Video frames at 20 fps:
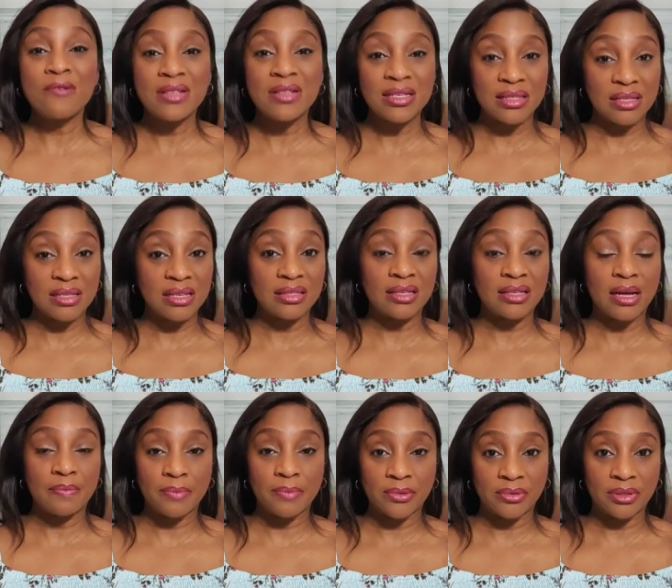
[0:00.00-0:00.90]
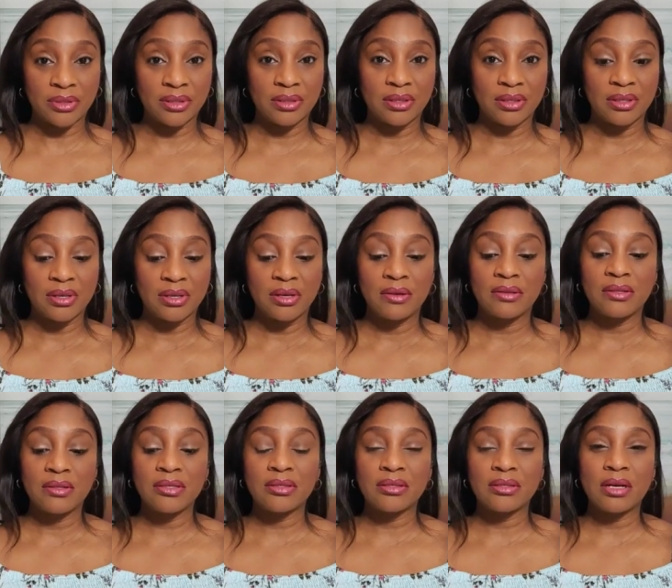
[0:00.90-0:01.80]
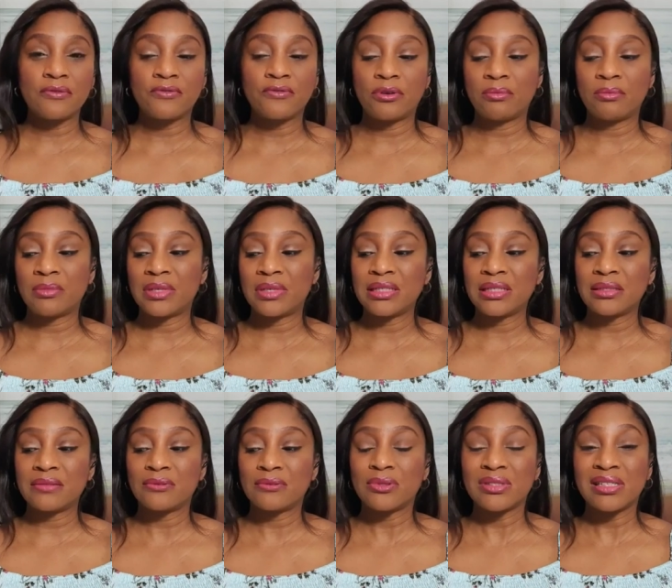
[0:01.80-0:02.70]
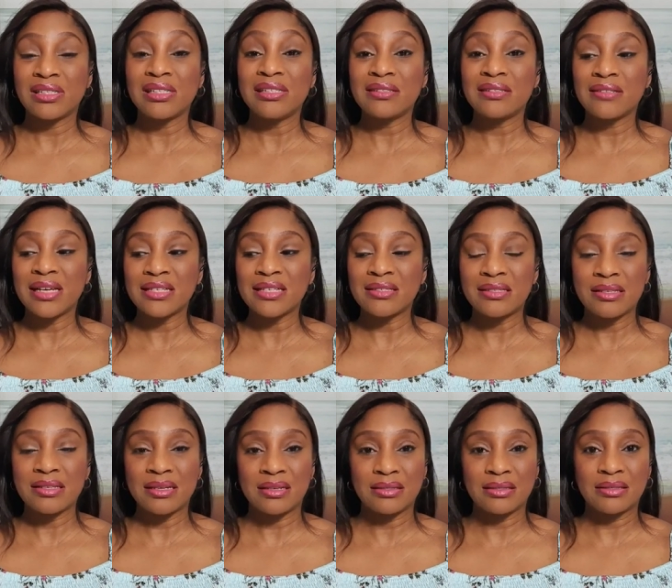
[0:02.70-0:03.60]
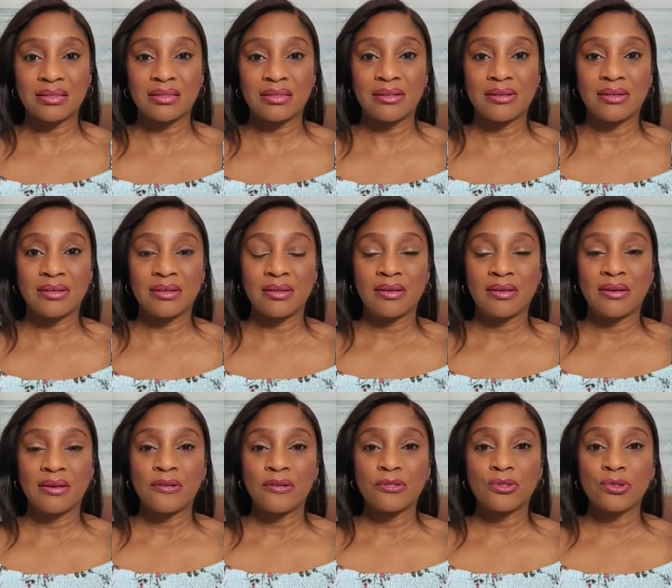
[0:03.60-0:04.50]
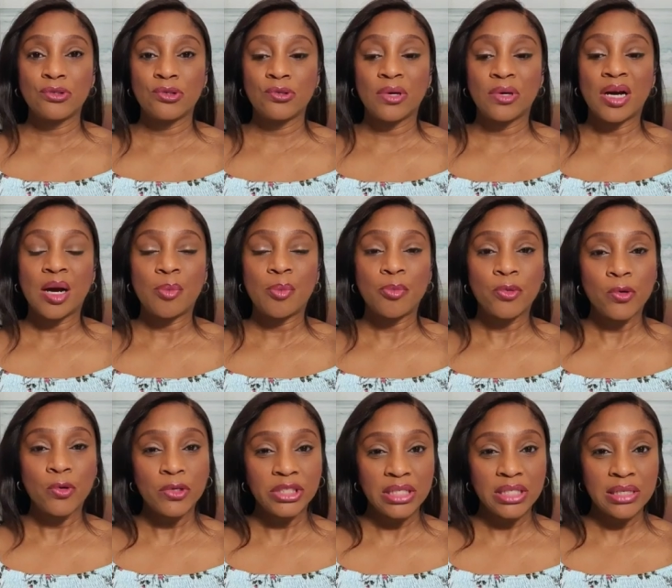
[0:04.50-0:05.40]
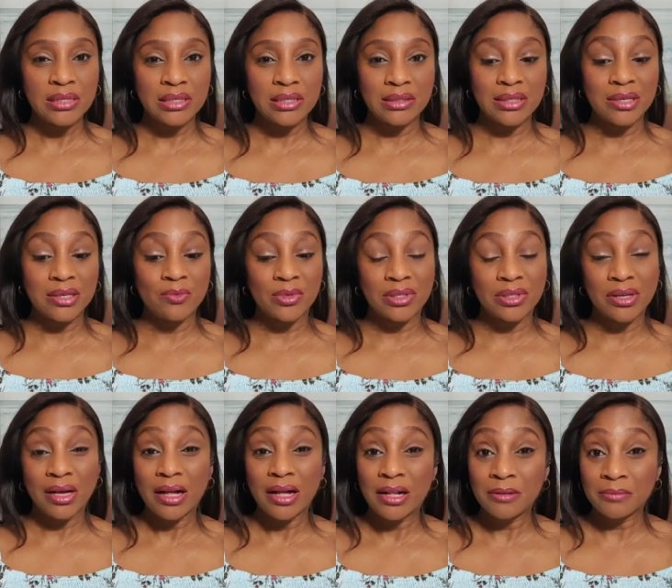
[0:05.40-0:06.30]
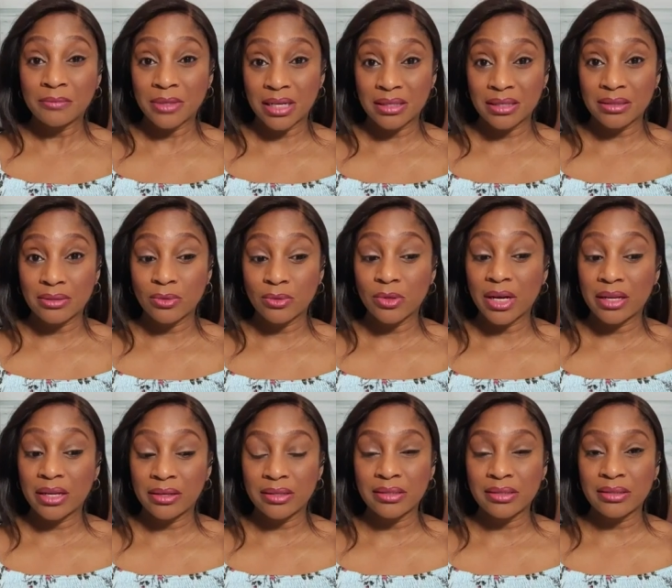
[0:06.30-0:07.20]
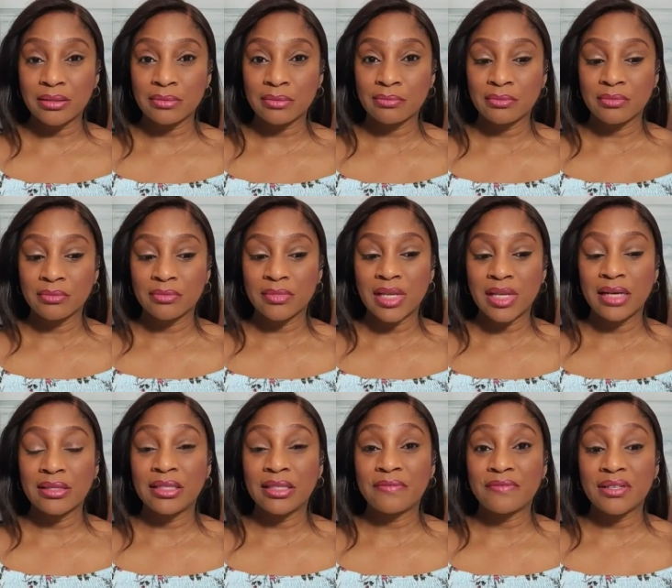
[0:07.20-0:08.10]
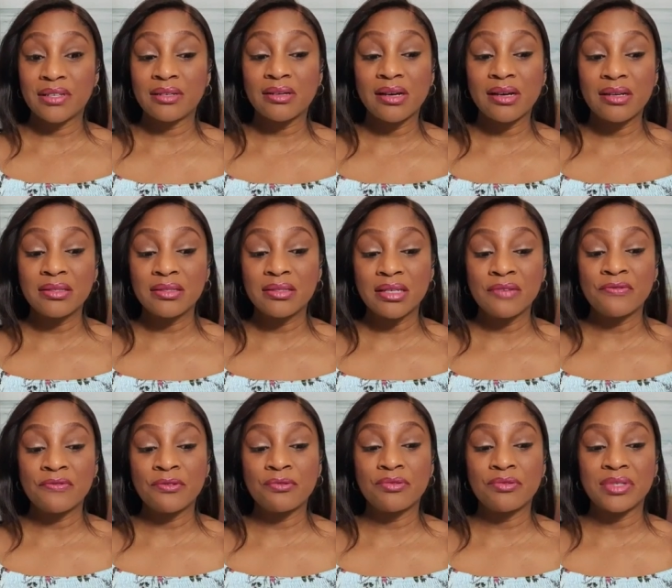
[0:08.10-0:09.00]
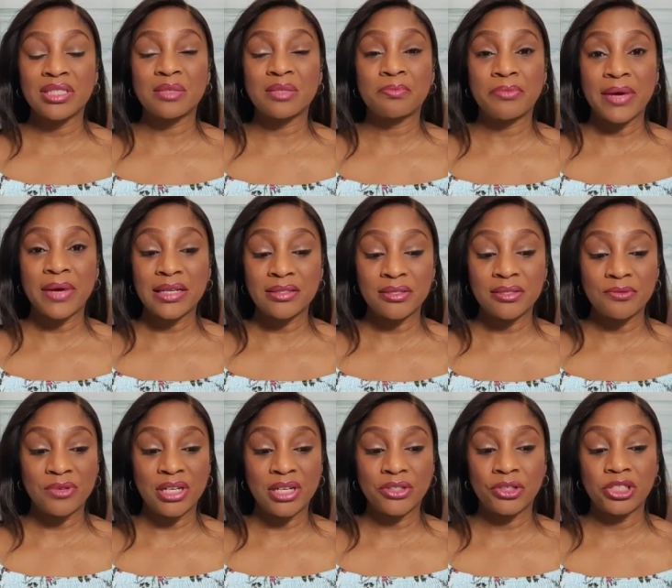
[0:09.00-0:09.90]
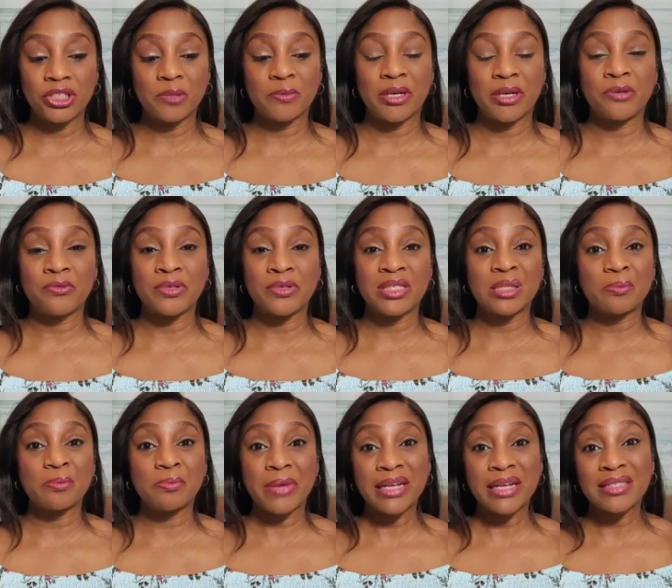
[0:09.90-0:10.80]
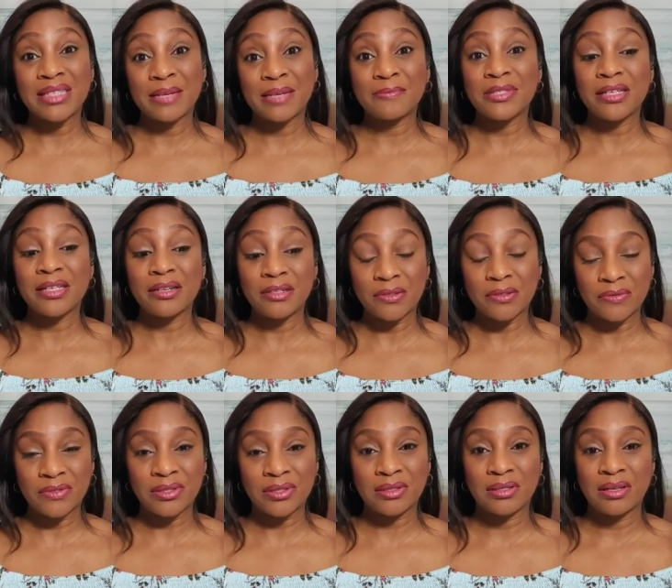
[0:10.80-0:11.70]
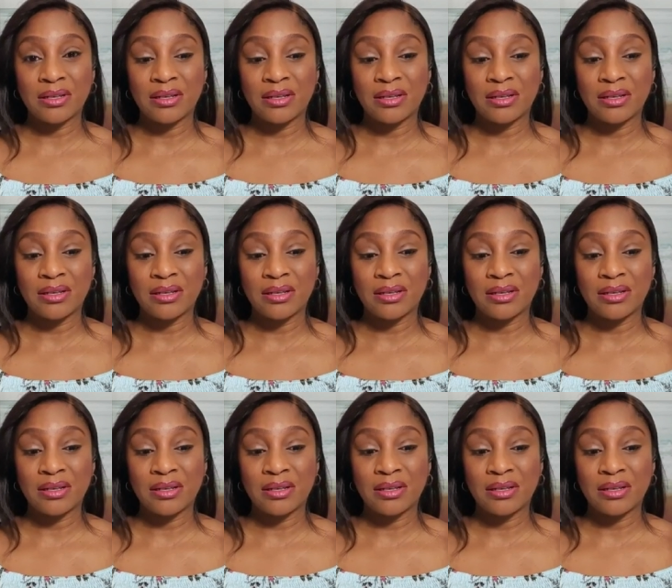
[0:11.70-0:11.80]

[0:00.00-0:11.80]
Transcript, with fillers: these things happen. They start from the littlest things. So you're approaching this thing with calmness. Look at it. And if they can't even respect the relationship and respect themselves